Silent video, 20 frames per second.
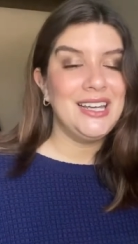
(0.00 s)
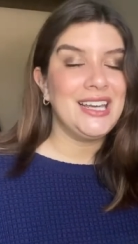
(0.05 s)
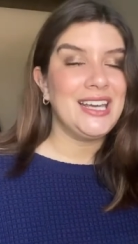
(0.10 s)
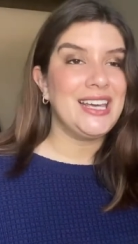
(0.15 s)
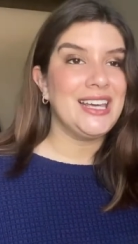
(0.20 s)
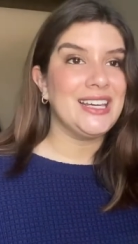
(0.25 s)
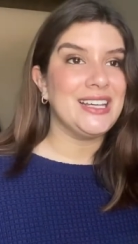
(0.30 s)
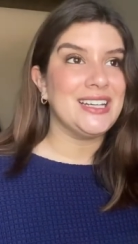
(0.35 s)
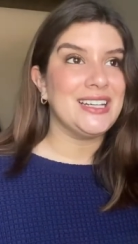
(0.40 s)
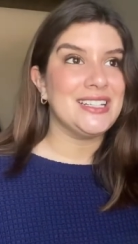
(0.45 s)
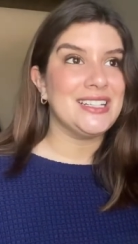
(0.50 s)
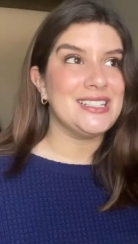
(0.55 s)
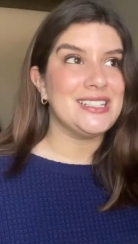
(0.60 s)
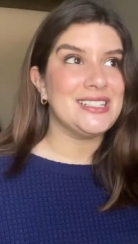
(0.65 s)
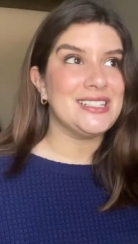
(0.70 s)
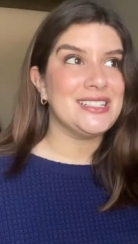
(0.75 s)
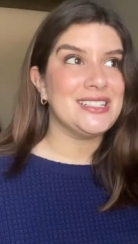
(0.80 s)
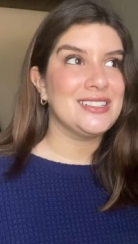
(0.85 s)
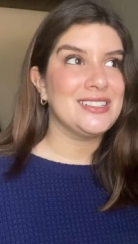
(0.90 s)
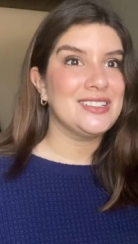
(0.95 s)

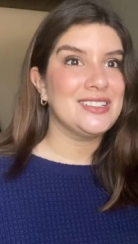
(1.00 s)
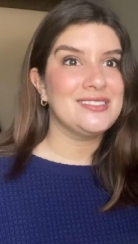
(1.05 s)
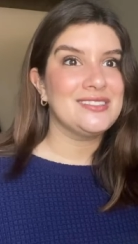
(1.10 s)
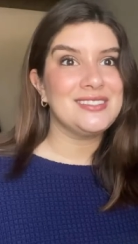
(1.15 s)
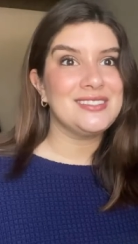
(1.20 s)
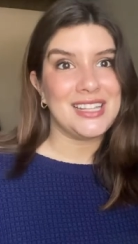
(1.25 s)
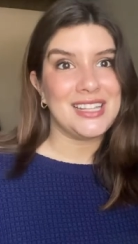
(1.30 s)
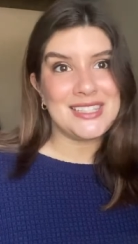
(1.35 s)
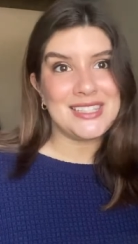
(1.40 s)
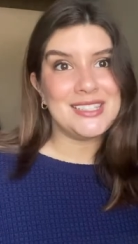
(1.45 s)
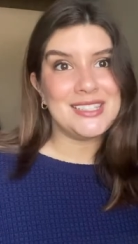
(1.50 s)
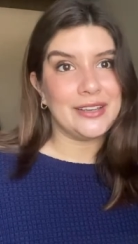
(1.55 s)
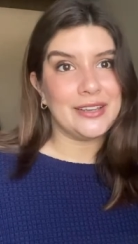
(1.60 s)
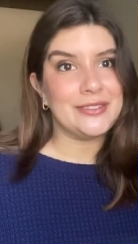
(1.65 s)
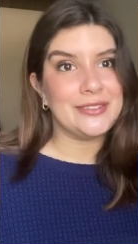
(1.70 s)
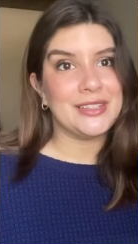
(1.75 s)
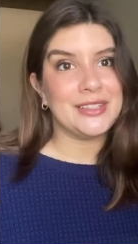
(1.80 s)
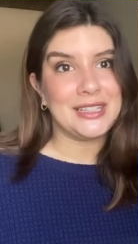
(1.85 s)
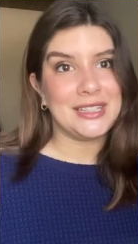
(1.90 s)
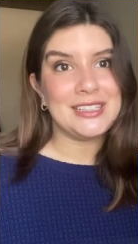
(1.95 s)
And that's
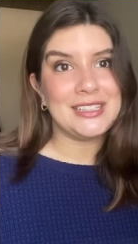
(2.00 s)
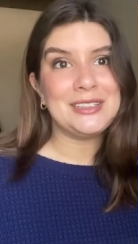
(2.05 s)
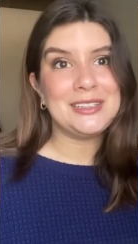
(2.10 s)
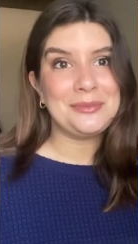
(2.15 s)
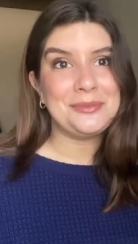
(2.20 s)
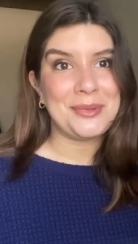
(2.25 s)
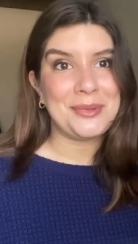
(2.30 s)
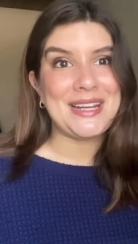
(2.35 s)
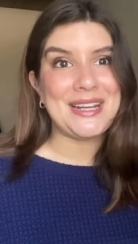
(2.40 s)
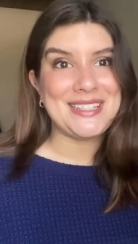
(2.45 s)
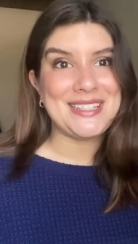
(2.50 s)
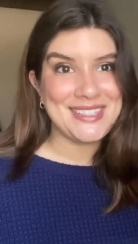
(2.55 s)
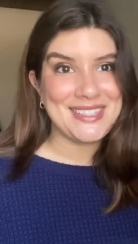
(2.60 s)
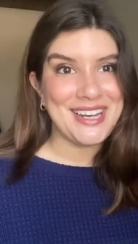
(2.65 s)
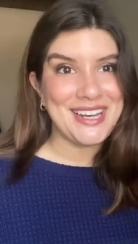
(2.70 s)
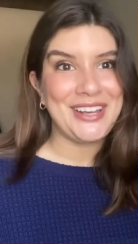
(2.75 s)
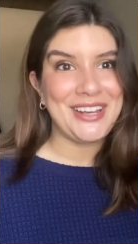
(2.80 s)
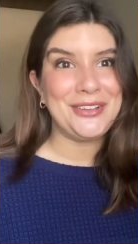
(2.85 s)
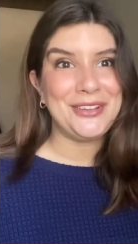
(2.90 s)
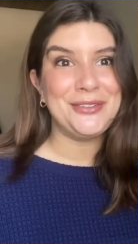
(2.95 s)
definitely my
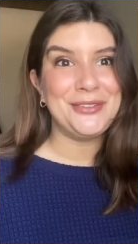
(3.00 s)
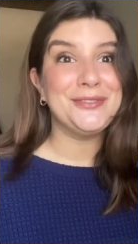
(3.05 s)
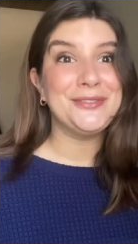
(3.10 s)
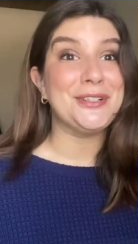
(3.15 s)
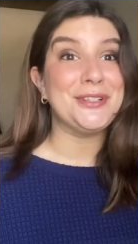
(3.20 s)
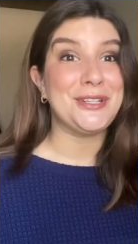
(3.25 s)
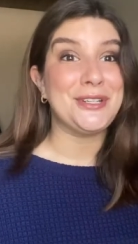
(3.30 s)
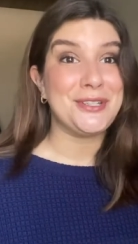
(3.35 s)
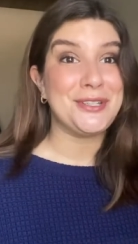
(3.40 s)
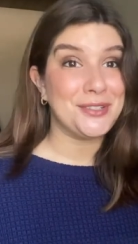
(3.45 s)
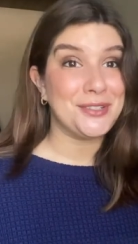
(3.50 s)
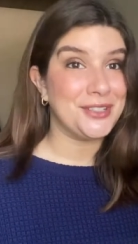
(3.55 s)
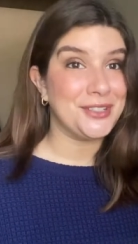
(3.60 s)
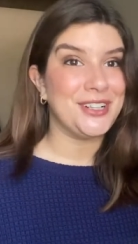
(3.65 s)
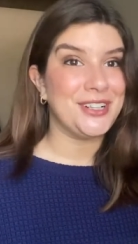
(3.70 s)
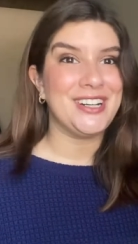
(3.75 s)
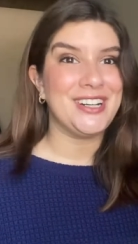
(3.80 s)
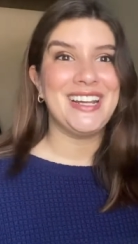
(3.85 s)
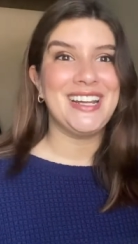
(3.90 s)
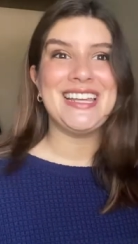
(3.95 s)
style for
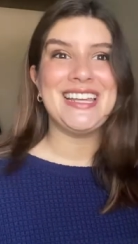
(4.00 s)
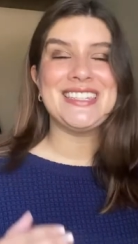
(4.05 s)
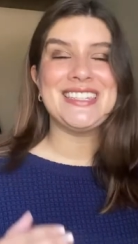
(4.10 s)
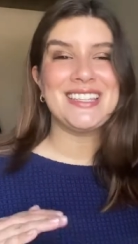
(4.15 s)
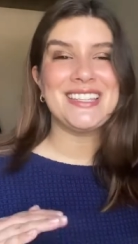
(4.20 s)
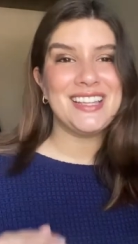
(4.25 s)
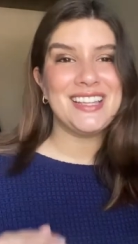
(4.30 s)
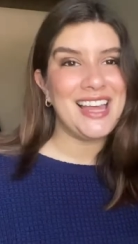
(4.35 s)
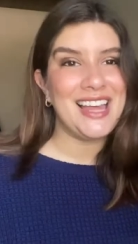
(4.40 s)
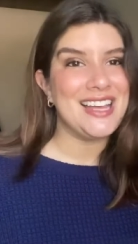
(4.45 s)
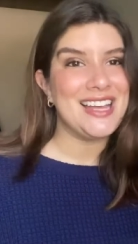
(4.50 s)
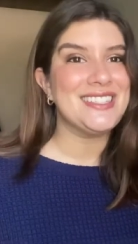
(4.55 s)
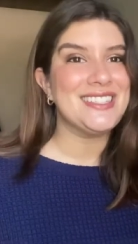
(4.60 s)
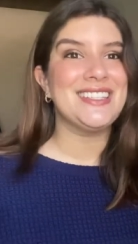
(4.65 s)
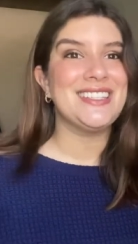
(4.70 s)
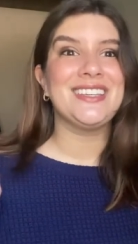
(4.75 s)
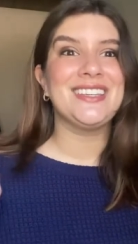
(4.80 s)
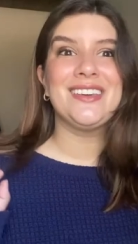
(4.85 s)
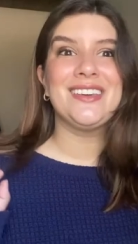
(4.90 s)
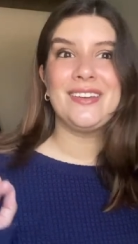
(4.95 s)
sure. It's
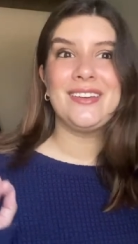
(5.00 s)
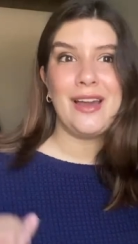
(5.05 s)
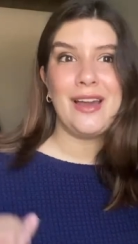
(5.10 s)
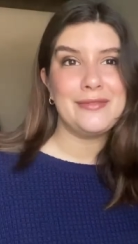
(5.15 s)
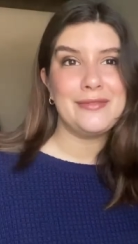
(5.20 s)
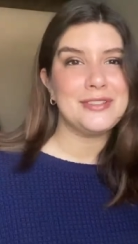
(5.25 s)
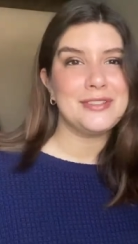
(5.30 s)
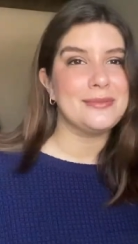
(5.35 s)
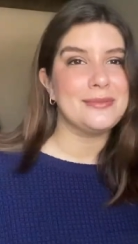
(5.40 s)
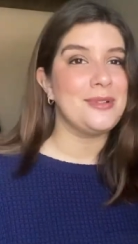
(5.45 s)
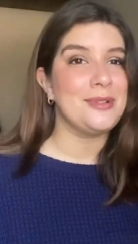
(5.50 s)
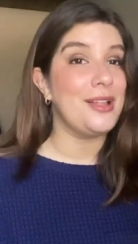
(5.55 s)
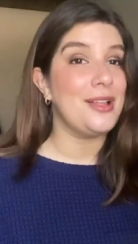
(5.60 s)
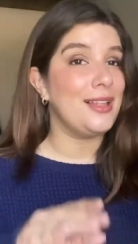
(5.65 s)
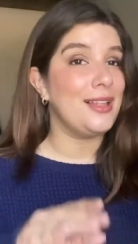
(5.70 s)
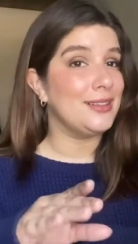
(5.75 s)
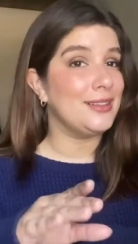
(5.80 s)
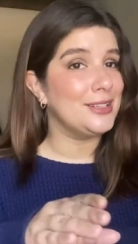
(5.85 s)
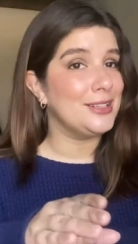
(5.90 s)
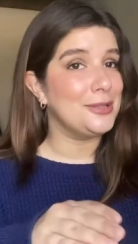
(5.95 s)
classic, comfortable,
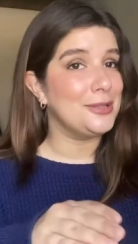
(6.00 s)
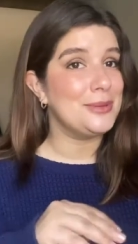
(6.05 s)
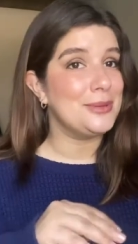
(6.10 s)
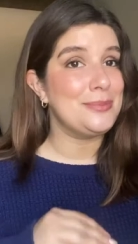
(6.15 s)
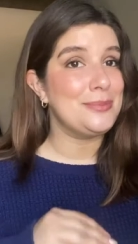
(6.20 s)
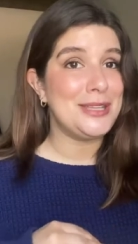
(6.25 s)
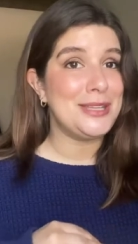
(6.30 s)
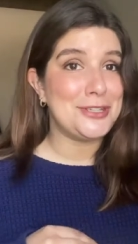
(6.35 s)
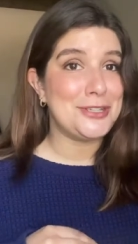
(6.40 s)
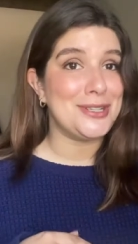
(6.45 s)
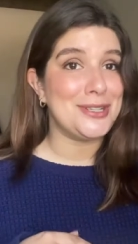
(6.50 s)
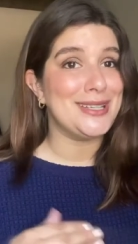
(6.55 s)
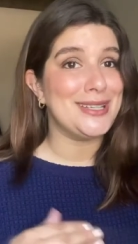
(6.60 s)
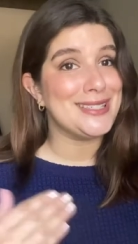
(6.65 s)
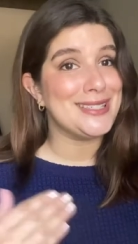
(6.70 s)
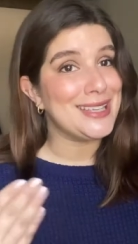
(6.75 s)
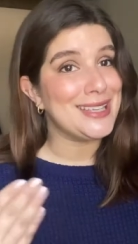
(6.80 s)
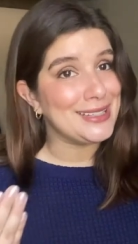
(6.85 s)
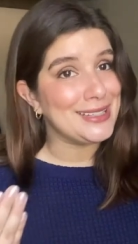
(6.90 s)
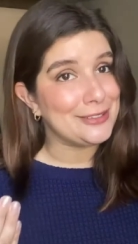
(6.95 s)
a little bit beachy
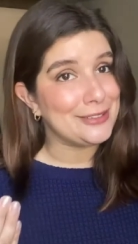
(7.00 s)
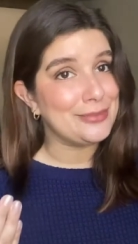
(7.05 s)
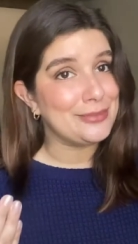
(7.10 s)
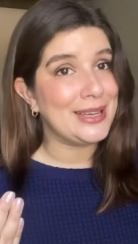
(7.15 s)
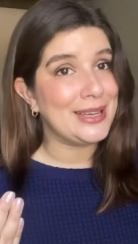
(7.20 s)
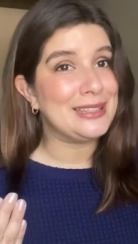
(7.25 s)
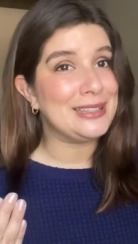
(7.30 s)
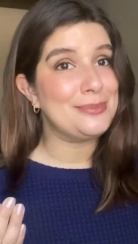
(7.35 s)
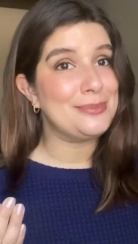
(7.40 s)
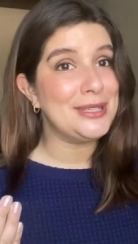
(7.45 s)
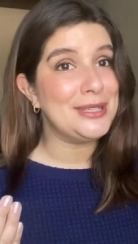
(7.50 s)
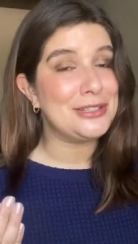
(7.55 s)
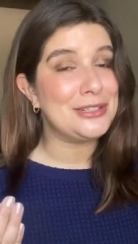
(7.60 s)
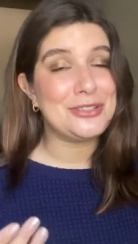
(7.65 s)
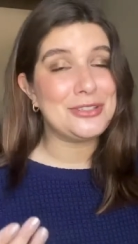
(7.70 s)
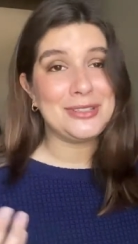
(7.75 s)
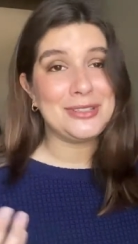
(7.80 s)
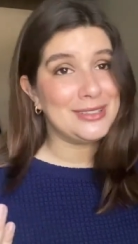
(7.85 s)
because I live by the beach.